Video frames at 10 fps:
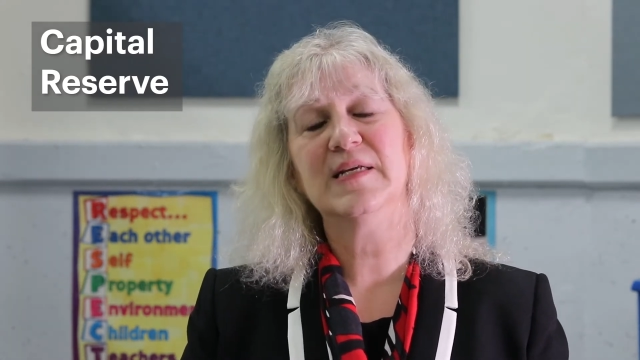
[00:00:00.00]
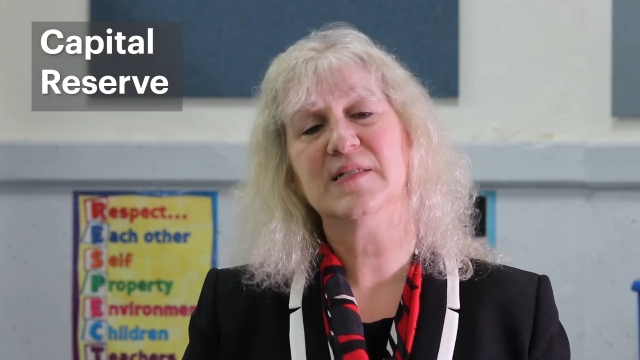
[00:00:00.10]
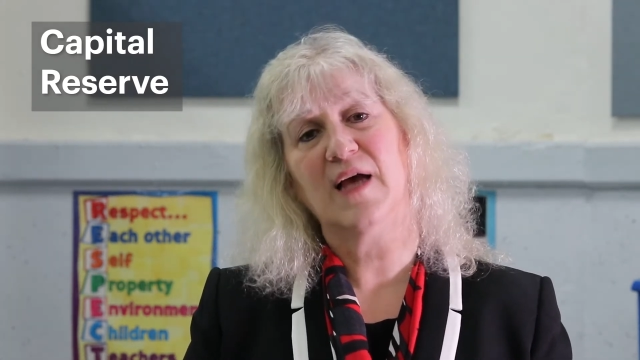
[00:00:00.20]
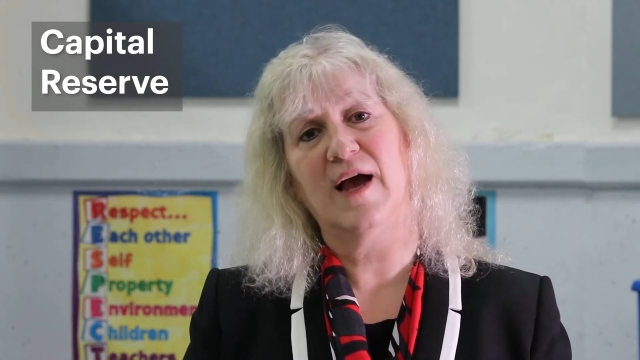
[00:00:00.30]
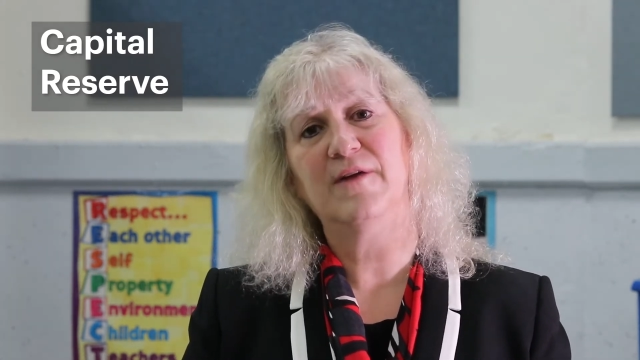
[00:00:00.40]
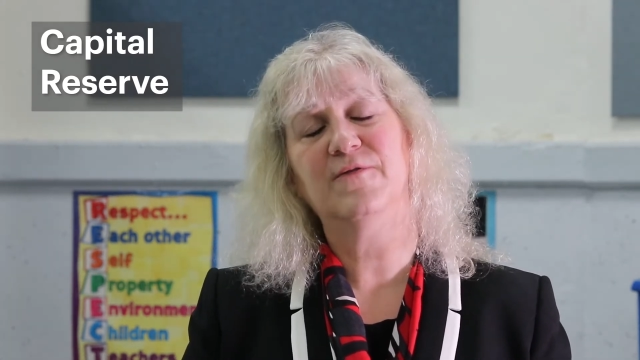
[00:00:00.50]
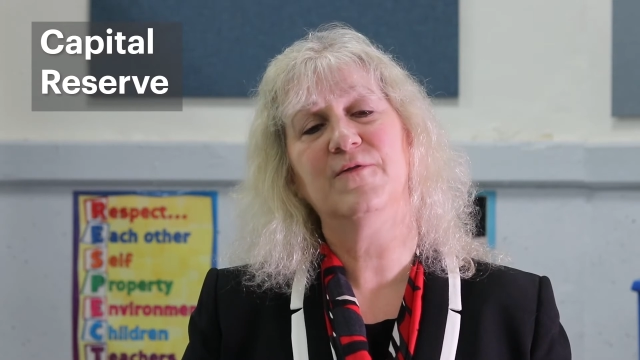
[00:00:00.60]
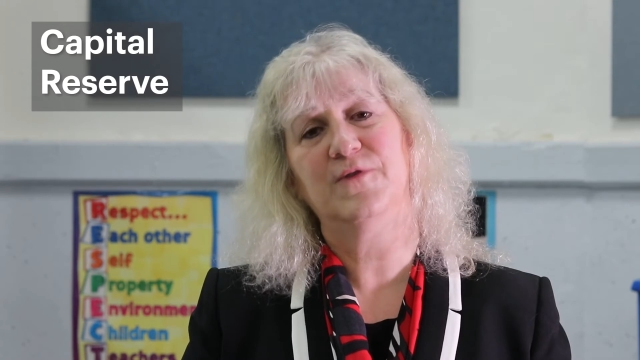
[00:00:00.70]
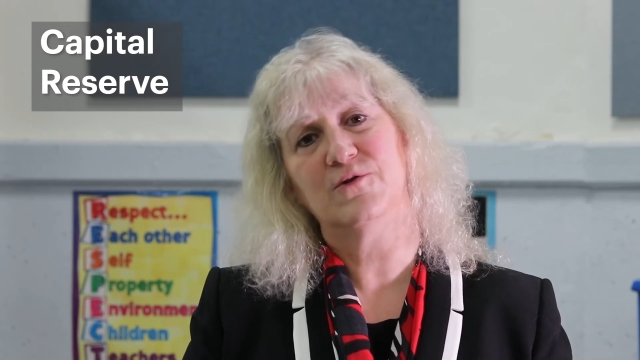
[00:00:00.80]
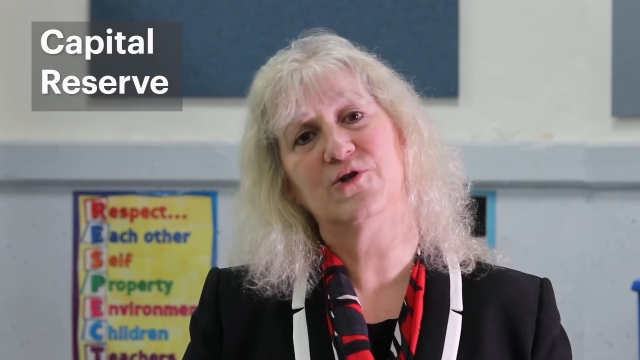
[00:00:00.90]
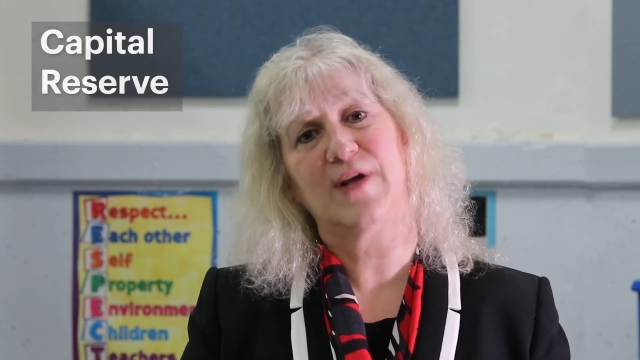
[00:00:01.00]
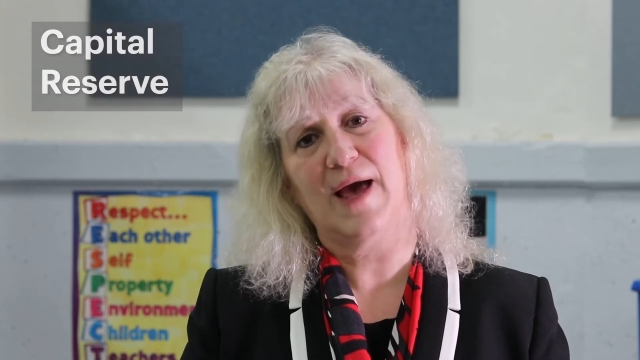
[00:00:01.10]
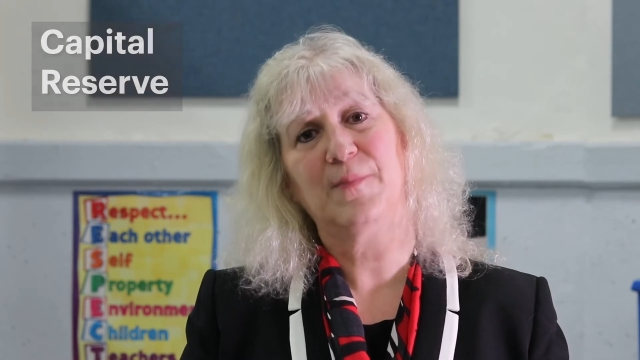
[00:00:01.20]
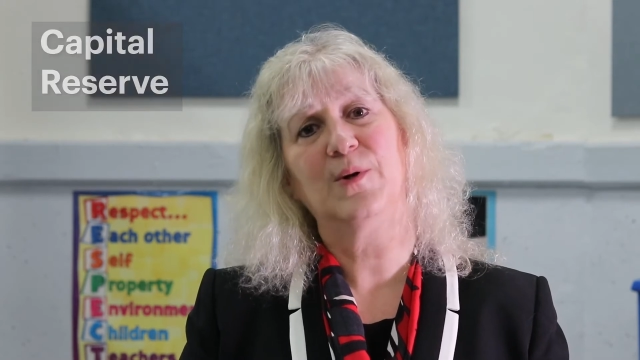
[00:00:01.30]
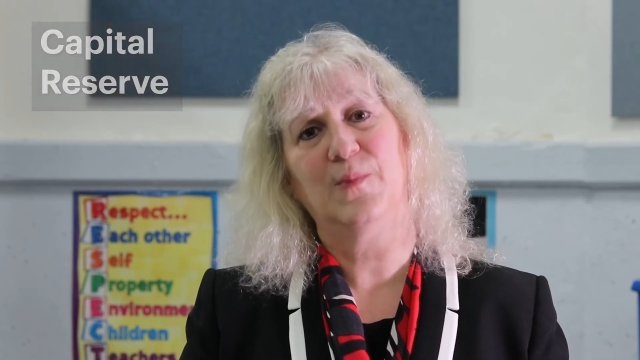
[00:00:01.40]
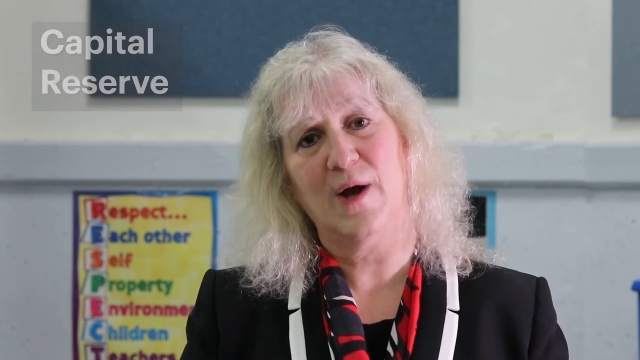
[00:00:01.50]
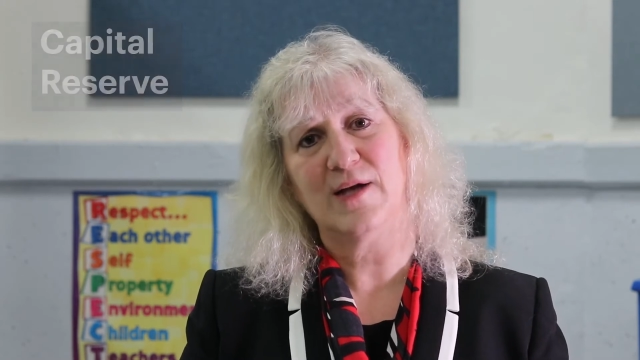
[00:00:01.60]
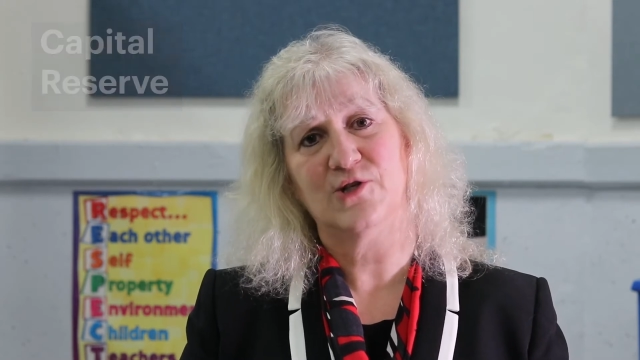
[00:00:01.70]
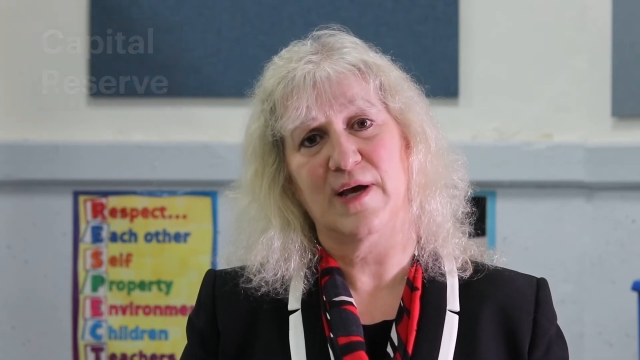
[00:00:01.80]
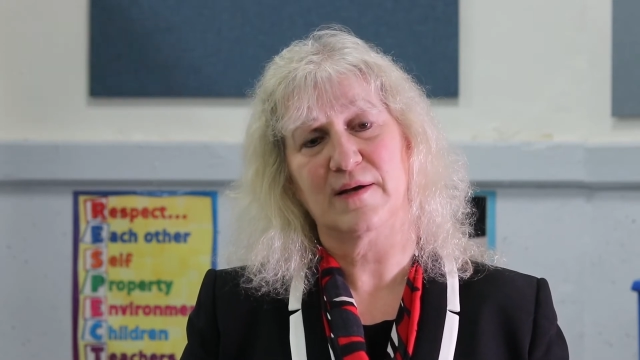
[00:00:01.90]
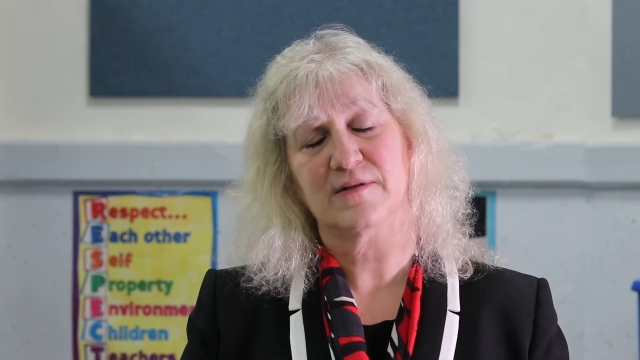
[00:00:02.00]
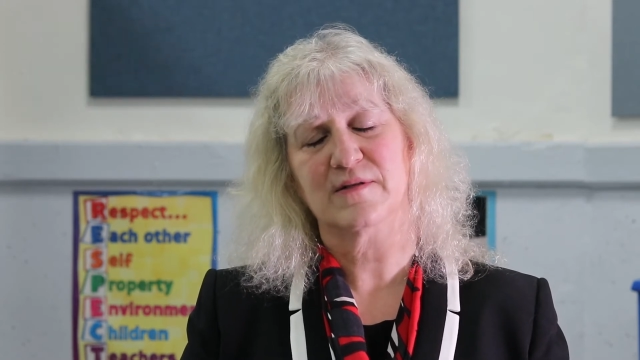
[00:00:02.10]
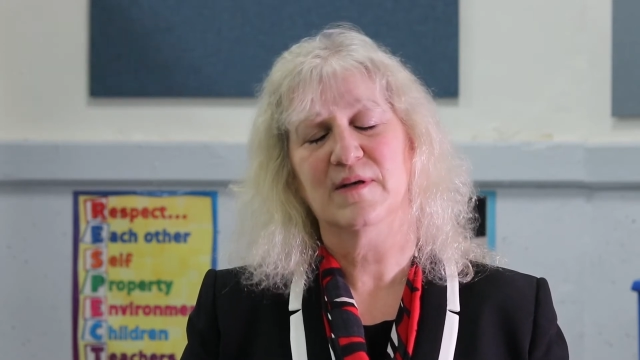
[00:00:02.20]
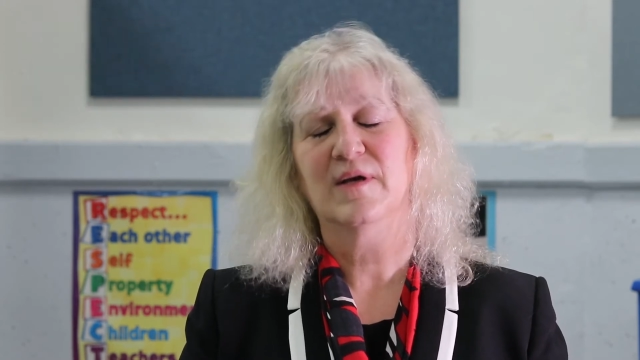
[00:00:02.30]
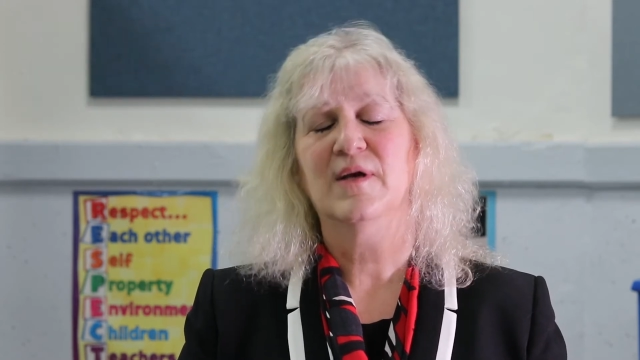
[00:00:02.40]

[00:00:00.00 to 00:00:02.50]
aside for future capital projects.